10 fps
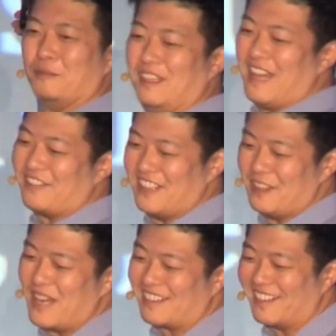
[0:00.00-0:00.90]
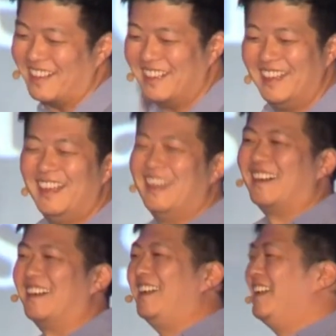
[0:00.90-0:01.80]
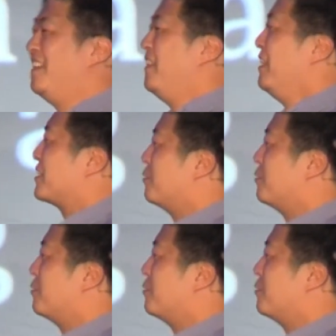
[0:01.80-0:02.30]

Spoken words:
laughing in the background. All right? So